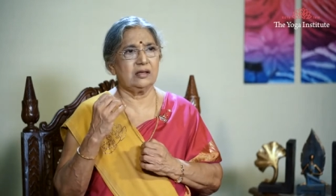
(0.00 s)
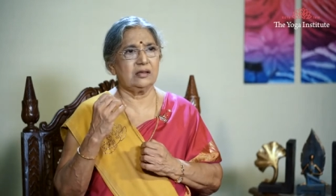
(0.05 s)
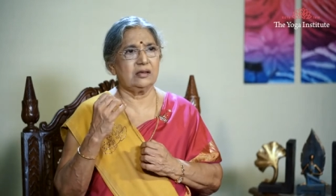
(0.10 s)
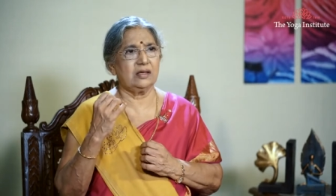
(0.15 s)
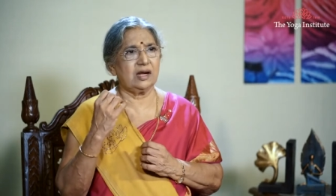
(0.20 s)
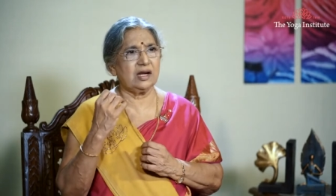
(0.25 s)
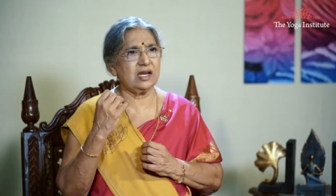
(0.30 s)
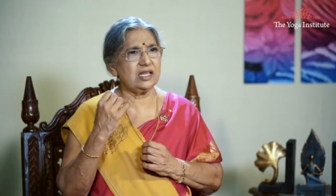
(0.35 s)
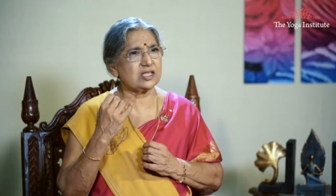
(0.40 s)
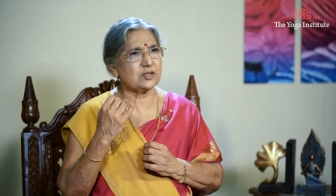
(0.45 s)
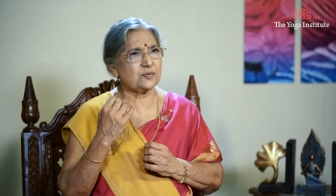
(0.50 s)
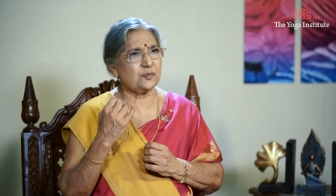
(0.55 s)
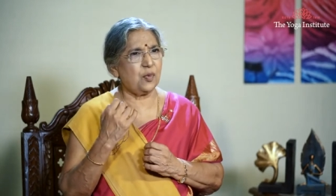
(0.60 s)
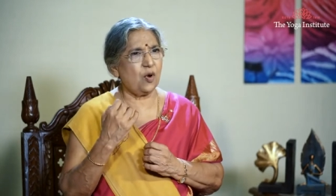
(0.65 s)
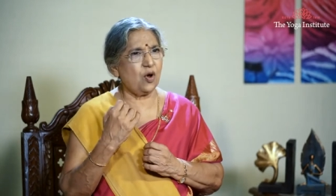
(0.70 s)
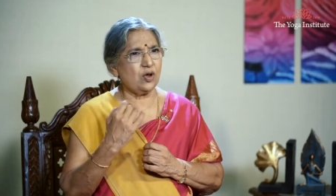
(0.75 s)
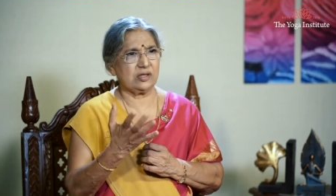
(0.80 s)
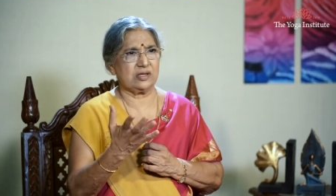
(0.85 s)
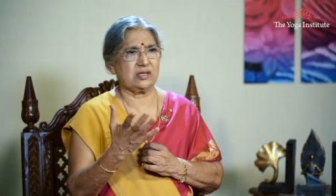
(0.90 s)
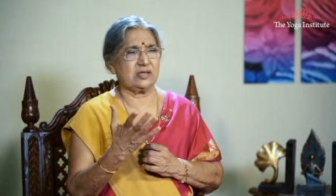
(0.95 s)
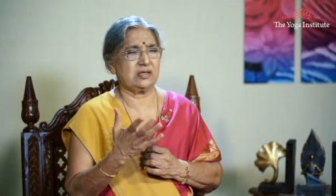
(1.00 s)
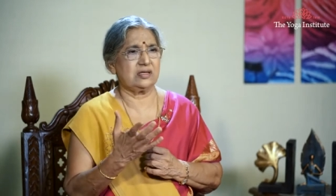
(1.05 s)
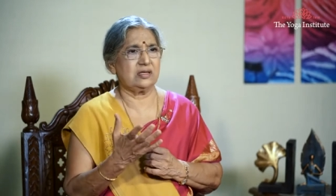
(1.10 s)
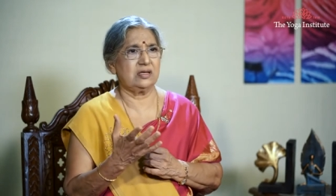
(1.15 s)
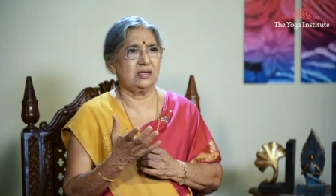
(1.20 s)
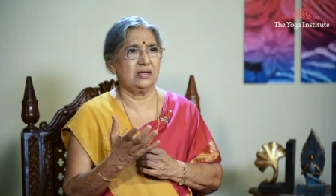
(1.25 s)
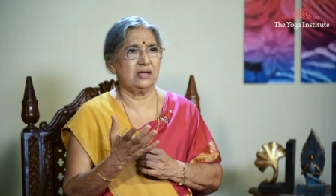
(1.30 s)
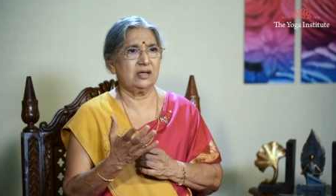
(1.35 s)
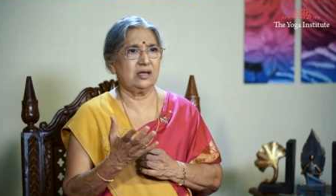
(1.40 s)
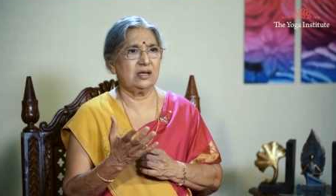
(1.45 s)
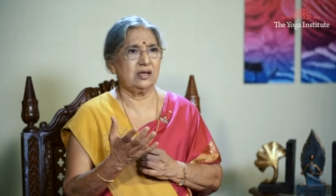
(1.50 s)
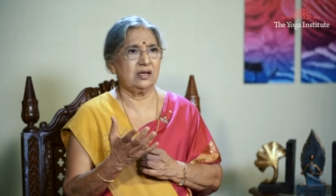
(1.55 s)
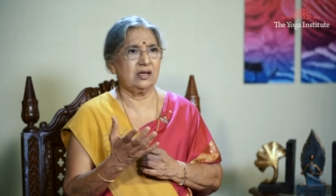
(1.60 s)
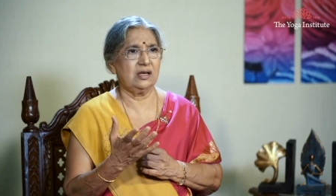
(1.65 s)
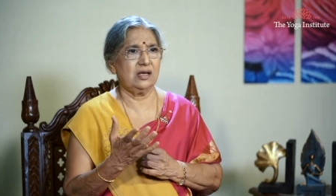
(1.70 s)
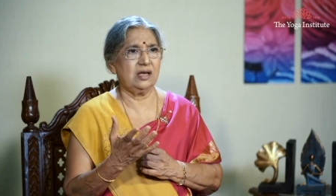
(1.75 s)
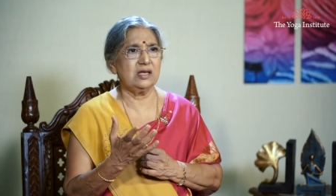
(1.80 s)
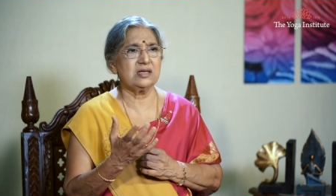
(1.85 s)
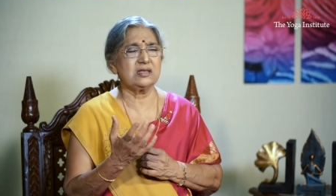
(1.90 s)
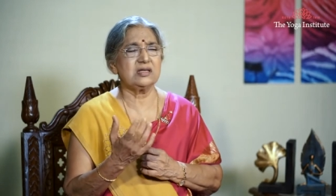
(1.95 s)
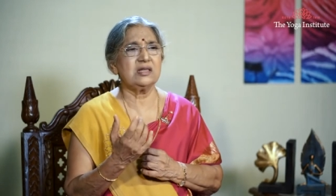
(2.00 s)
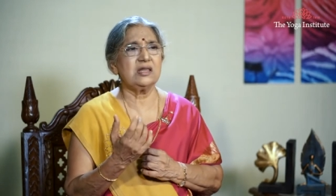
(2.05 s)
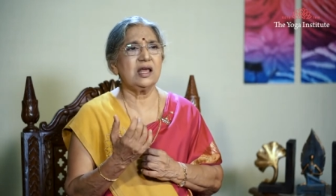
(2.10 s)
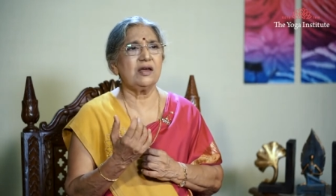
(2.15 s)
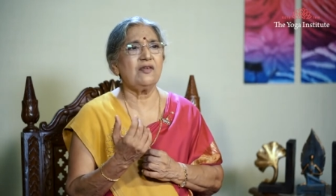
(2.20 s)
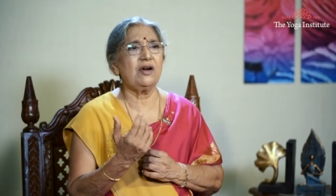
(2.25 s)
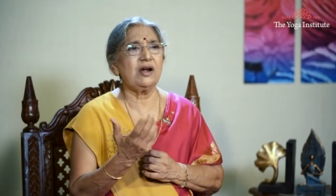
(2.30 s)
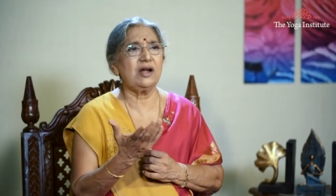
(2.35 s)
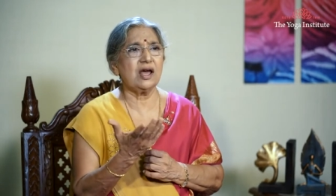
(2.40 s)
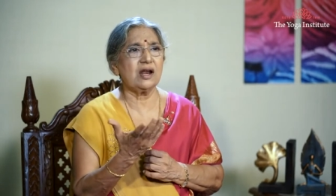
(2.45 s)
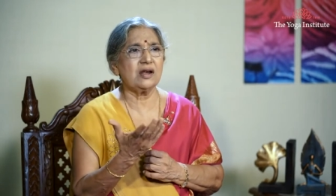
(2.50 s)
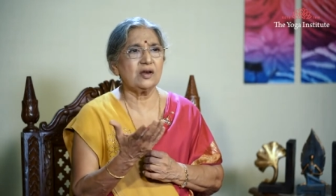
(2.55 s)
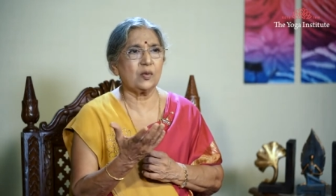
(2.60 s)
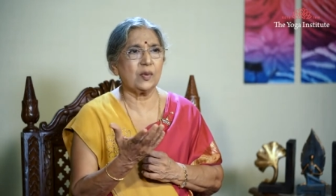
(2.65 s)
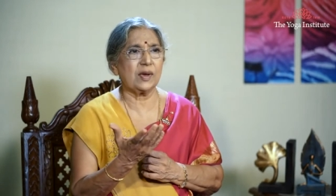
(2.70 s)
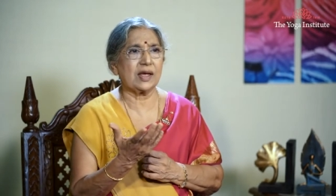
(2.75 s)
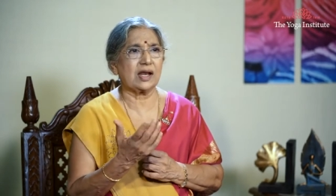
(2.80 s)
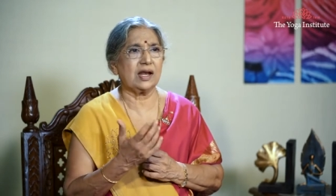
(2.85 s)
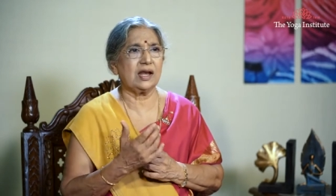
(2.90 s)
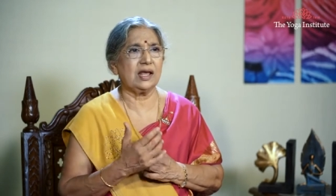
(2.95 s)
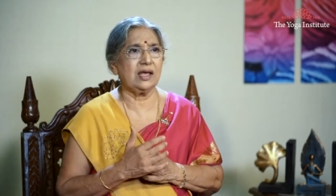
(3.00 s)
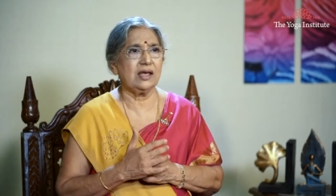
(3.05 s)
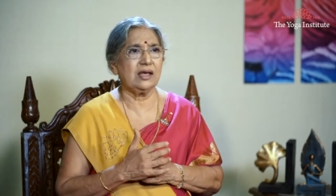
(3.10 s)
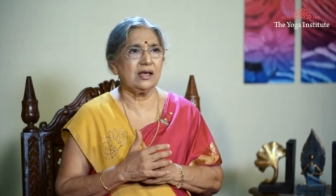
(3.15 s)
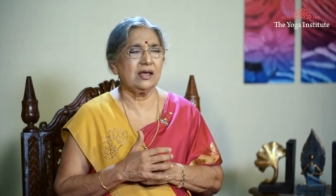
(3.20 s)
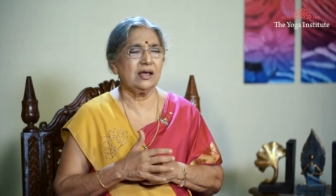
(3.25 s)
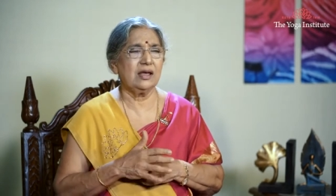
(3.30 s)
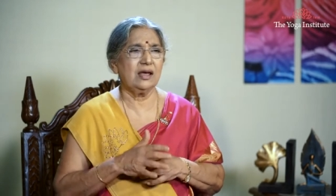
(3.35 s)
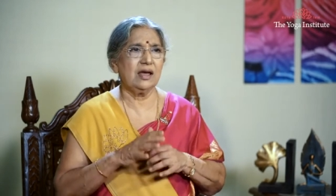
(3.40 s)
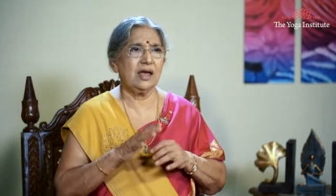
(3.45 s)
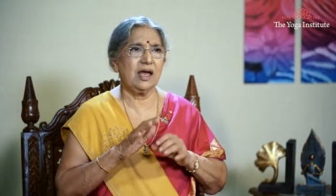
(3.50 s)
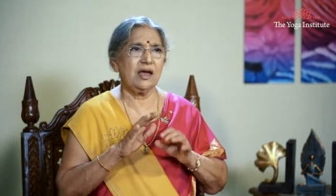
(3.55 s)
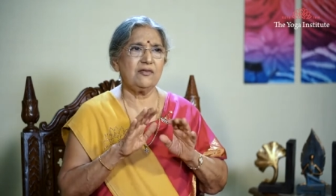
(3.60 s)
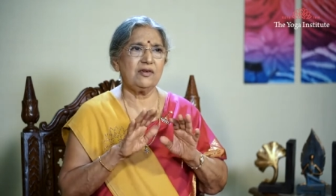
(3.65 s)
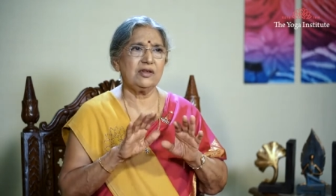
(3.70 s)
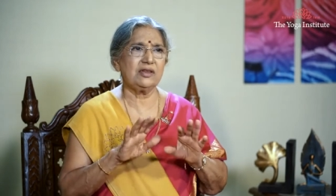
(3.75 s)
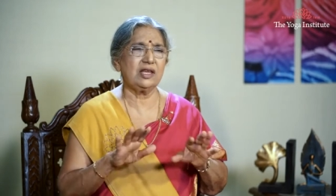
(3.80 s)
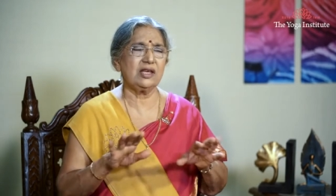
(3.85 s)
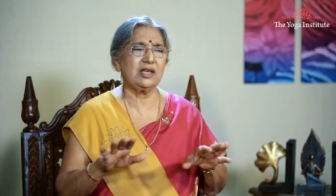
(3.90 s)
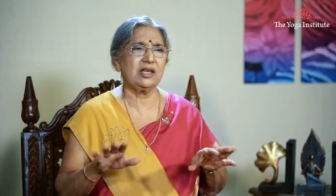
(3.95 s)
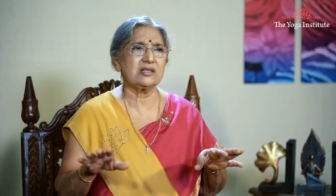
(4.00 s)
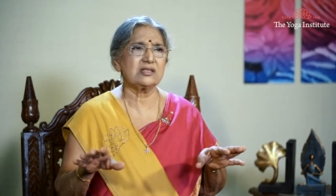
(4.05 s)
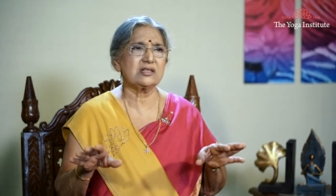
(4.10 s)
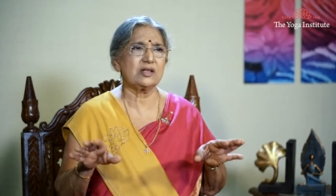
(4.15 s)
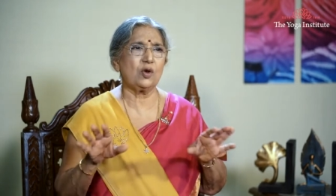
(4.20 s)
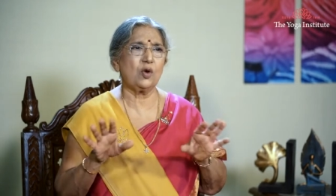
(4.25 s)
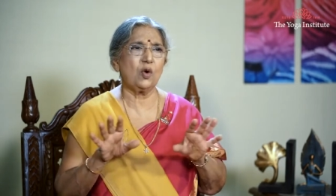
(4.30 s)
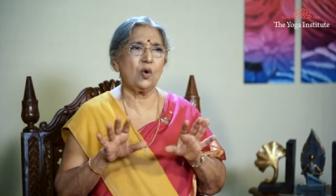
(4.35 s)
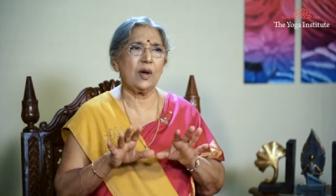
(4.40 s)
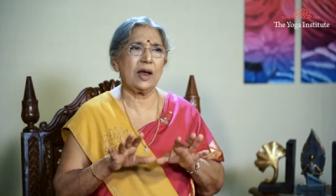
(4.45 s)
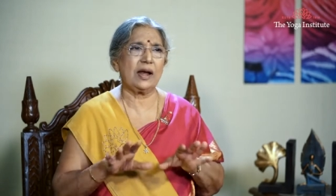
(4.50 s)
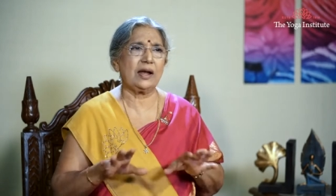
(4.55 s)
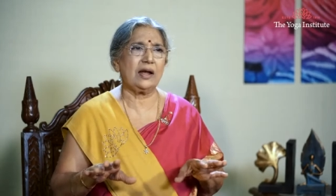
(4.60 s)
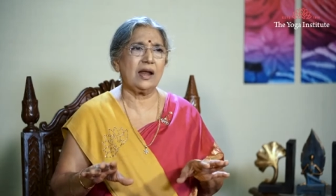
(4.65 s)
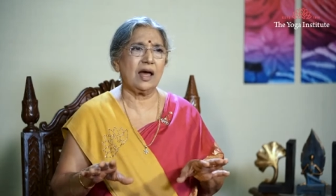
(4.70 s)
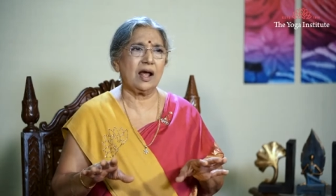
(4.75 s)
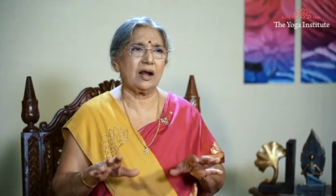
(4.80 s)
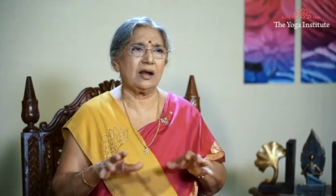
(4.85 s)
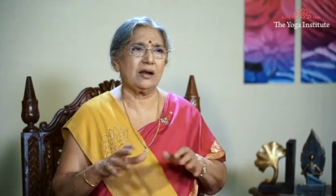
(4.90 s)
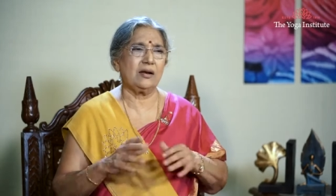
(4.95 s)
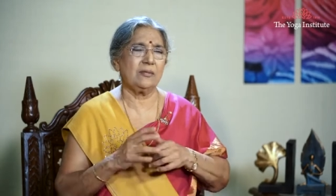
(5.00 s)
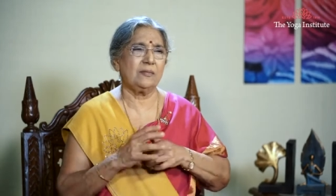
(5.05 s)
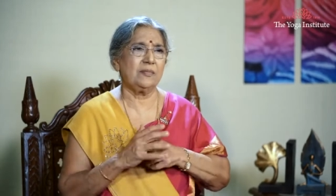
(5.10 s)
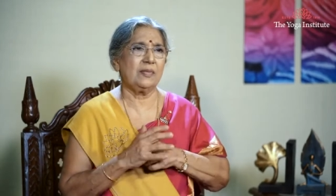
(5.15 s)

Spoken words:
the response is never done quickly, everything is slow and dull,